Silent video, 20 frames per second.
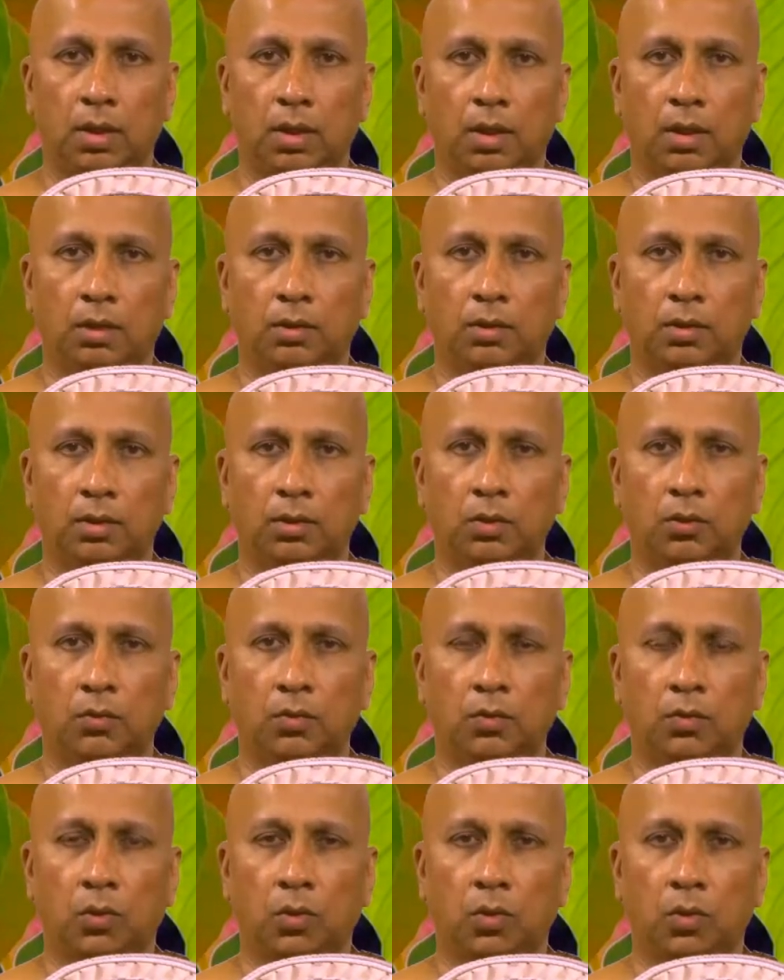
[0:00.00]
And then you
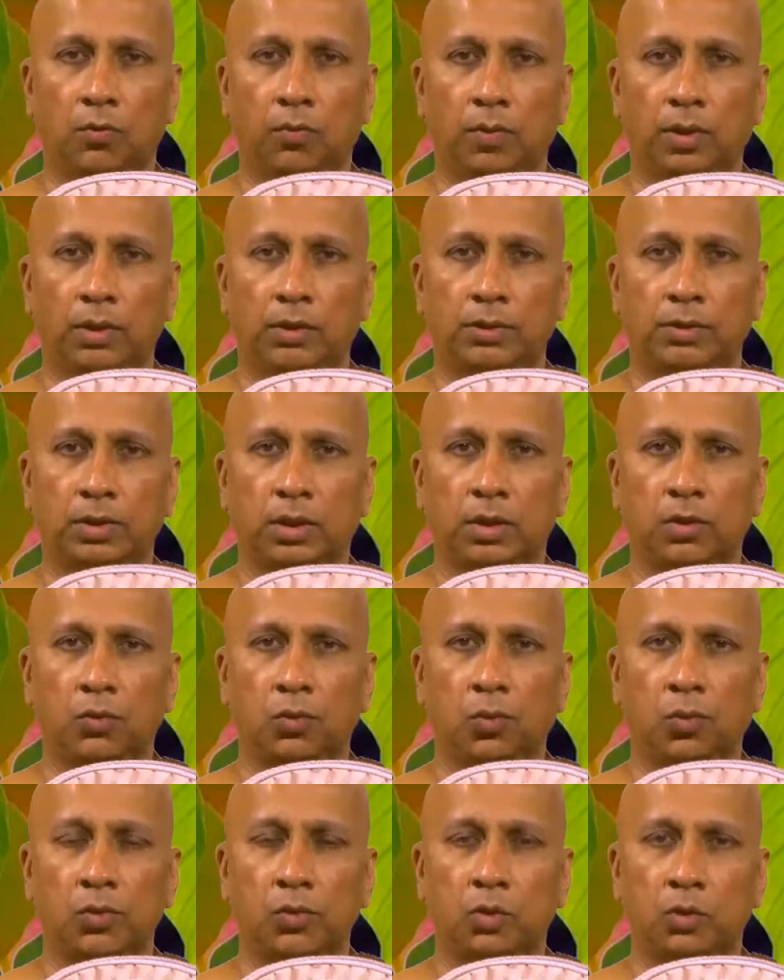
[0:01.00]
would always say
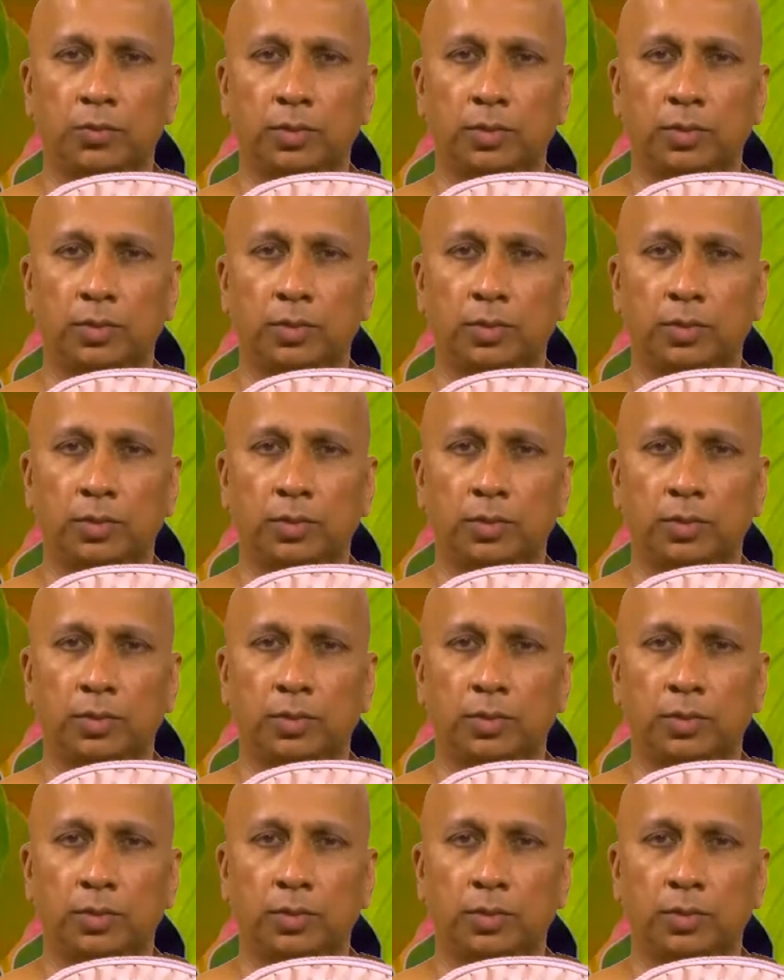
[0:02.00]
you want